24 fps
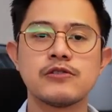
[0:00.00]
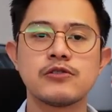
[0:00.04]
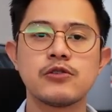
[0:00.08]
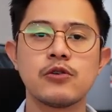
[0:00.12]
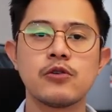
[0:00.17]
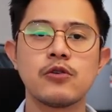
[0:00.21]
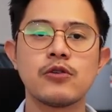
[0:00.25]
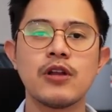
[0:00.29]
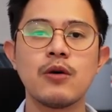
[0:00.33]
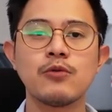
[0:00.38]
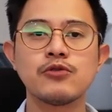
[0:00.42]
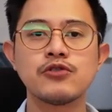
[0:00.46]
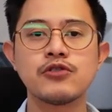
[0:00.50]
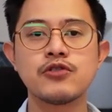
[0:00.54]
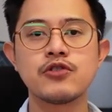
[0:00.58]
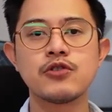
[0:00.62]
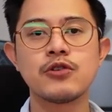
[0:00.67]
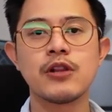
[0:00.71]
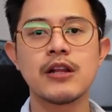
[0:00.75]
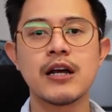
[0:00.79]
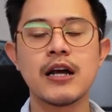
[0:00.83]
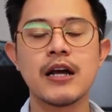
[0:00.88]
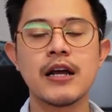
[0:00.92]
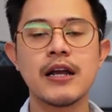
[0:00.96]
So that was
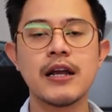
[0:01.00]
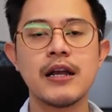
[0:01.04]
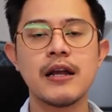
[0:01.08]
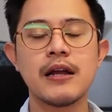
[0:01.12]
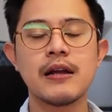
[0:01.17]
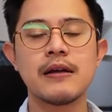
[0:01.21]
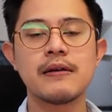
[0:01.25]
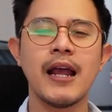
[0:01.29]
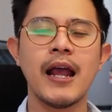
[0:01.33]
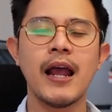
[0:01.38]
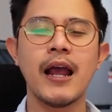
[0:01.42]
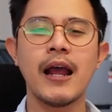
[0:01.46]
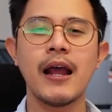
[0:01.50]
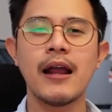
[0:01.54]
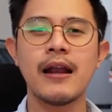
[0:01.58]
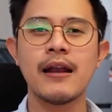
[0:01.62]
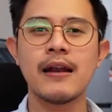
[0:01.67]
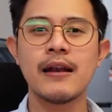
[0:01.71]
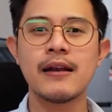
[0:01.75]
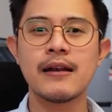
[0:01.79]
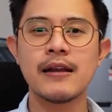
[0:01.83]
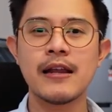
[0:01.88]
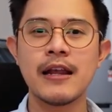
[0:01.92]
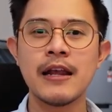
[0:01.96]
July,
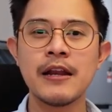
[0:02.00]
and